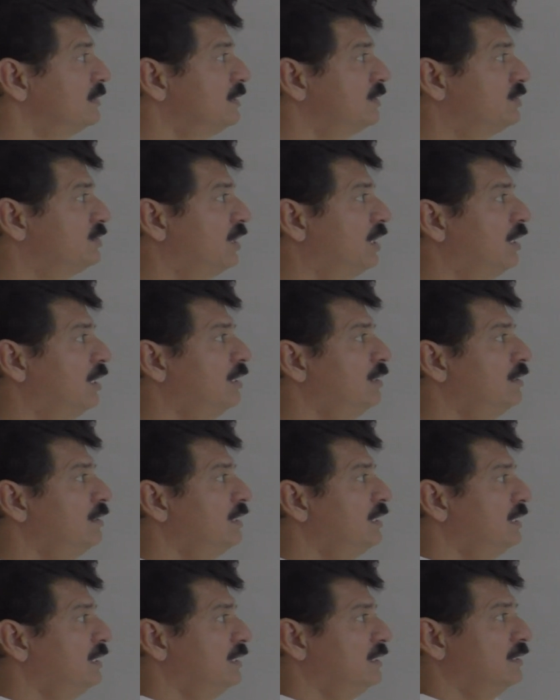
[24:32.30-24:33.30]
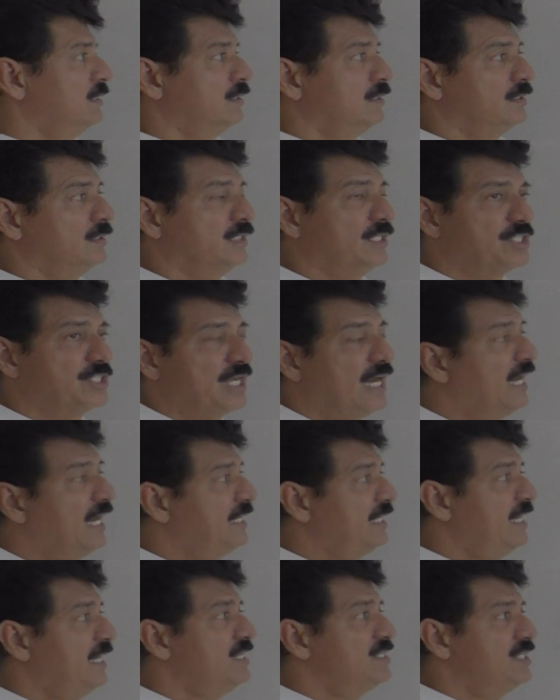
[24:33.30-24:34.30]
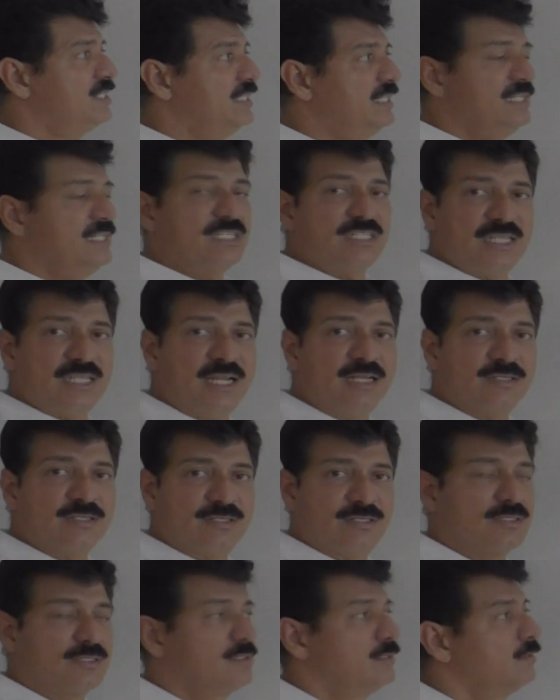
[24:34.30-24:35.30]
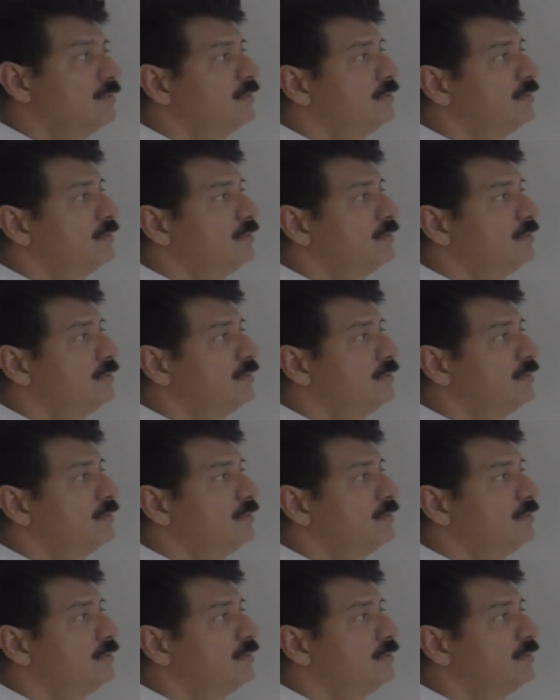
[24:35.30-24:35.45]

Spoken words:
So, the shortest distance